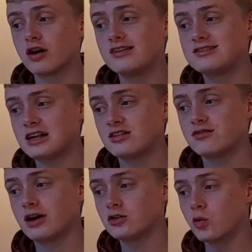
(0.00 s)
and
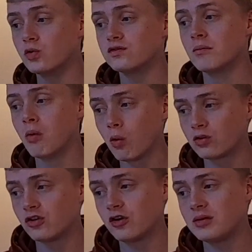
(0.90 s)
satisfy calls for more
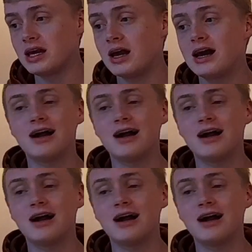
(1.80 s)
autonomy